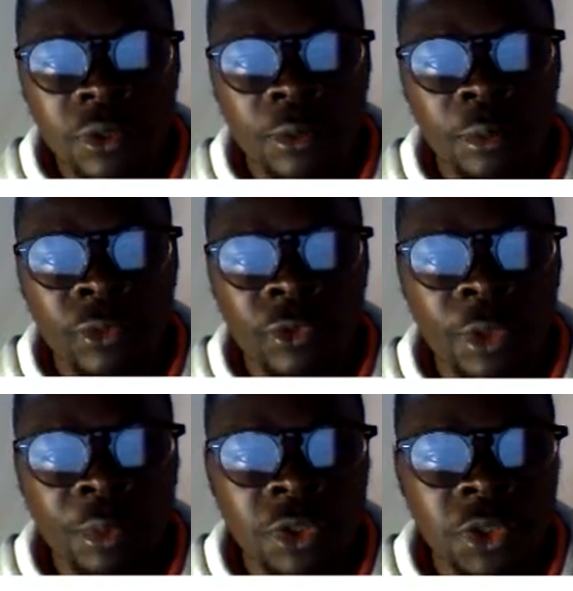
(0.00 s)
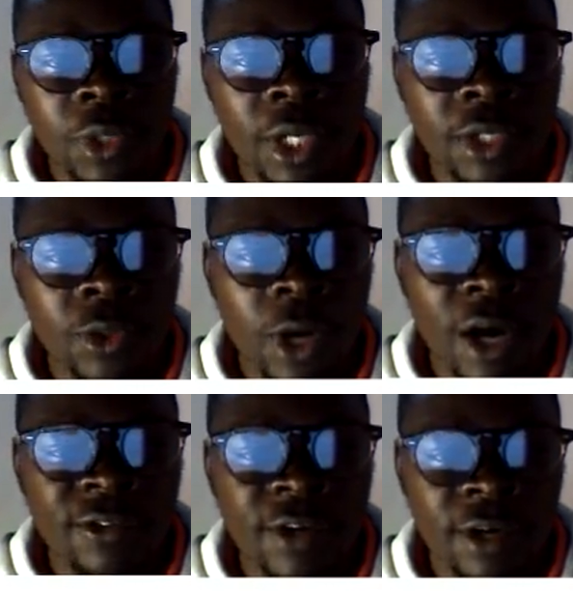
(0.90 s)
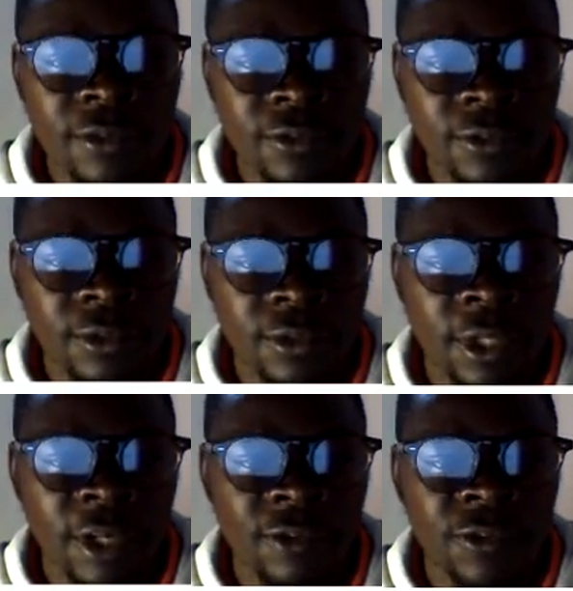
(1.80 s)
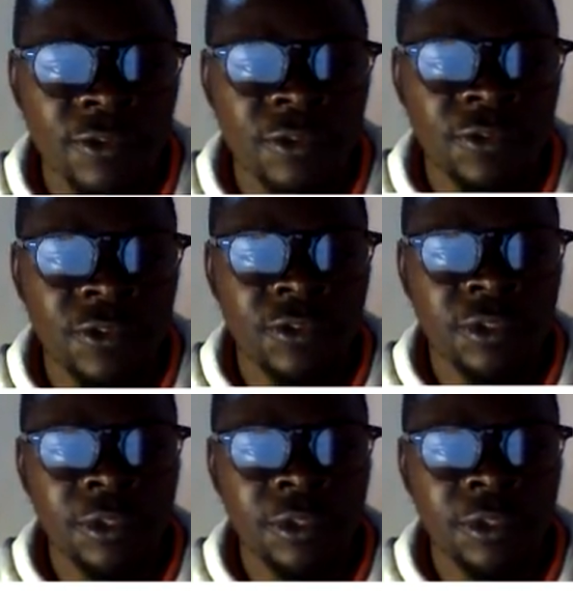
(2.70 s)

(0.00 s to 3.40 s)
For the post we can do half, like 50-50.